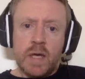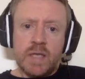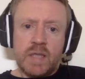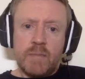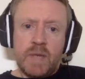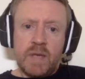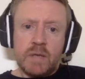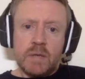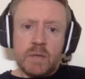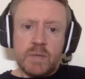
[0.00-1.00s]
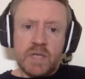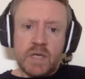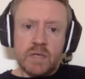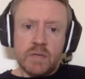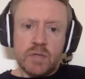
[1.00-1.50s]
Has there been a
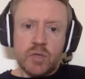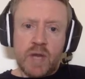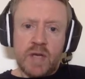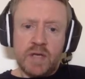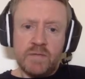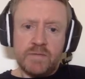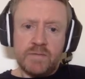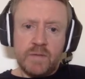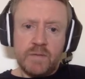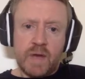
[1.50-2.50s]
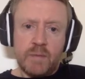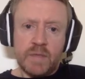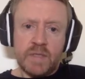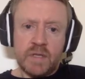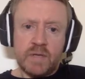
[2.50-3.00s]
particular sort of trend of
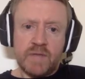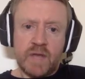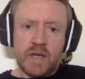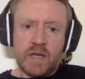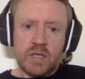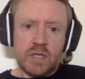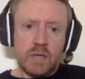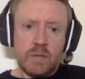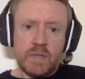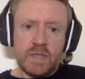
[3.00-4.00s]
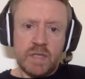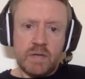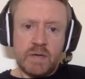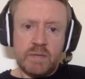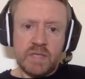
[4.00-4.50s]
companies that have done it this year? I mean, is
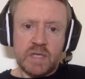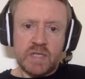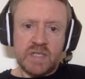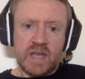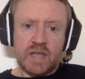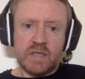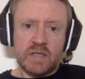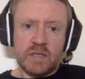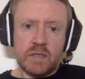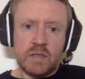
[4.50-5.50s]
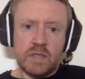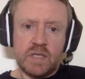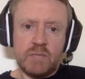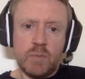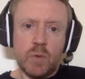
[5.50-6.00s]
there any particular sectors that you
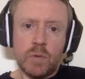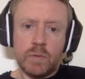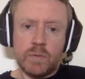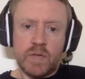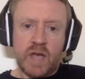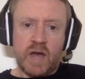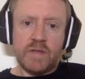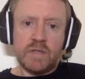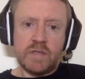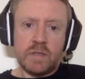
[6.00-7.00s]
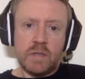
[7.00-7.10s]
see more than others?